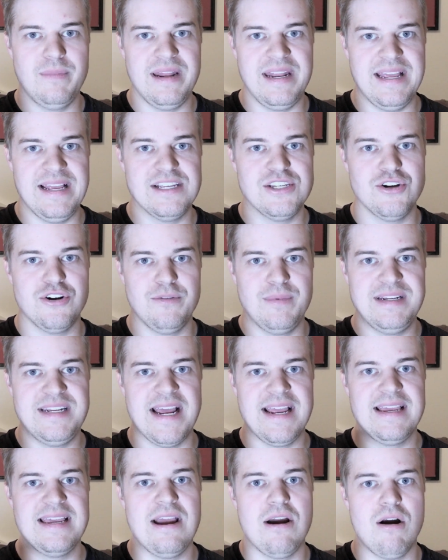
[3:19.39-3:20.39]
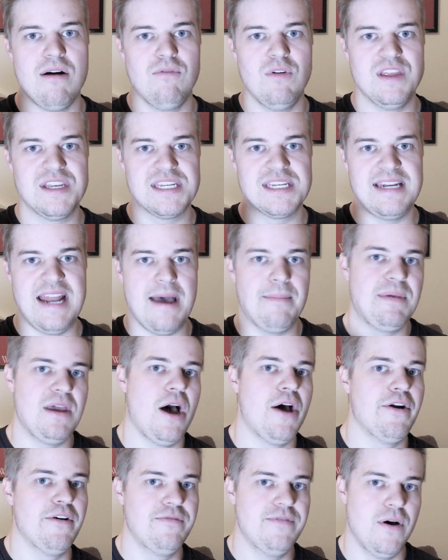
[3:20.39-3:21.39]
easier to be taken care of with a snappy
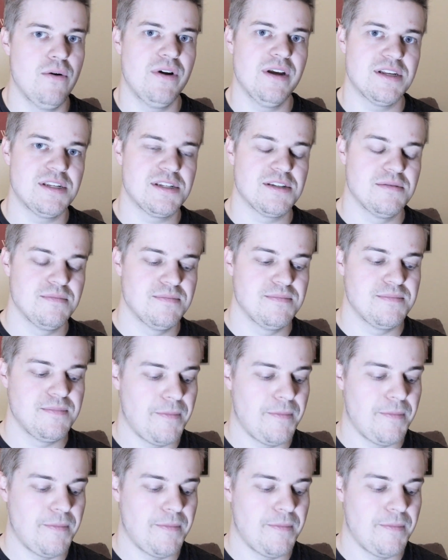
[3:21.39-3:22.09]
autofocus.